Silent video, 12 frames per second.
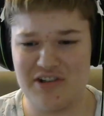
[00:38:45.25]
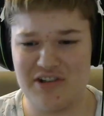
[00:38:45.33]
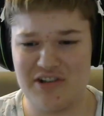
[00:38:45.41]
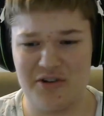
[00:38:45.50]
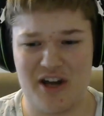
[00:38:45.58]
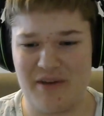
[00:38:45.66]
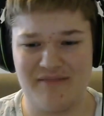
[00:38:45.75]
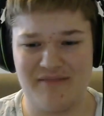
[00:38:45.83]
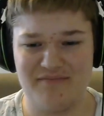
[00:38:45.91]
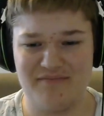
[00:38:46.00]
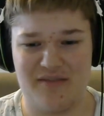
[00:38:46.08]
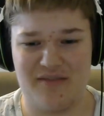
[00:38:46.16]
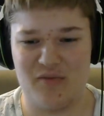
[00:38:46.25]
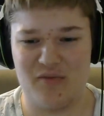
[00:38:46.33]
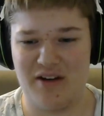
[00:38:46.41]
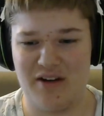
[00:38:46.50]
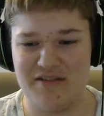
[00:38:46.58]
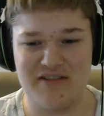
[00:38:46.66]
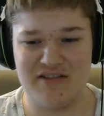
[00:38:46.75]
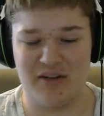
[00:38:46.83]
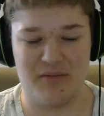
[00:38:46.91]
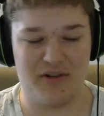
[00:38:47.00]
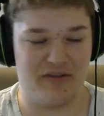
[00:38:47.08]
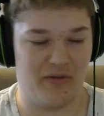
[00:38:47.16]
that's still coming, like, that's
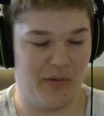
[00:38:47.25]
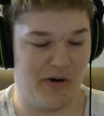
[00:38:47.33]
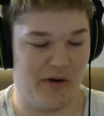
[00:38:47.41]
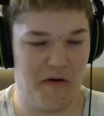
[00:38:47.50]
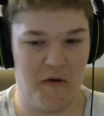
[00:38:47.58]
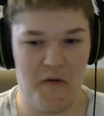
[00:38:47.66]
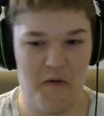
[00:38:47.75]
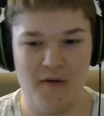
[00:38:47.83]
unbelievable.